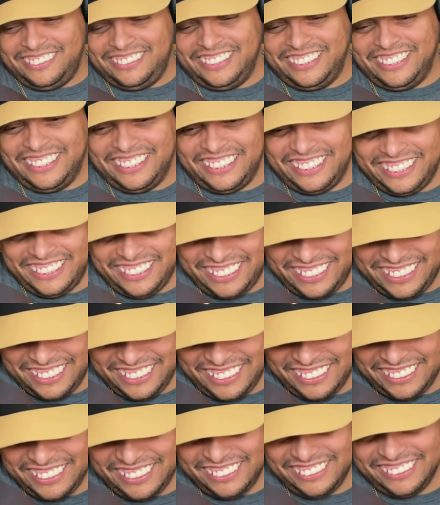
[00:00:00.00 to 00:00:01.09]

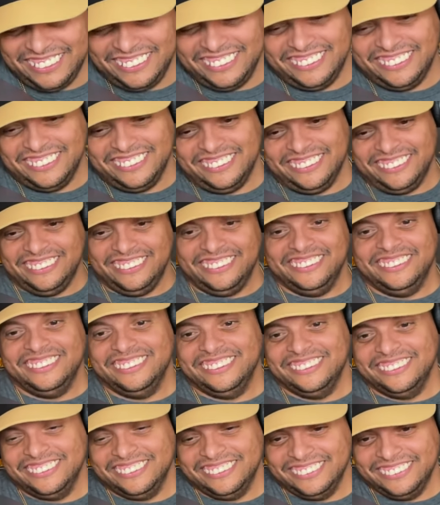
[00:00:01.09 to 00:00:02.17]

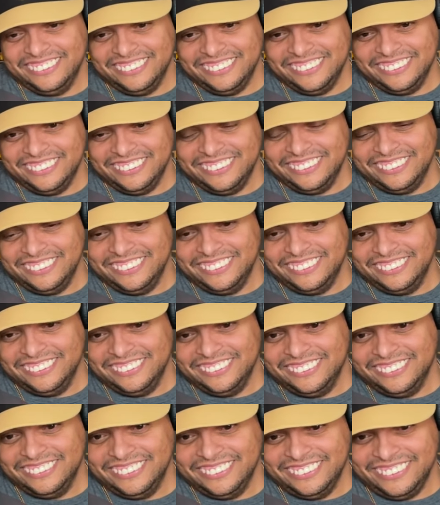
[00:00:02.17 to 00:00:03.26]

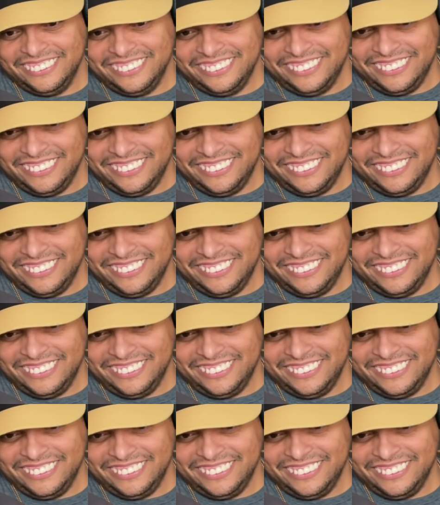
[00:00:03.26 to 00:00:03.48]
(not speaking)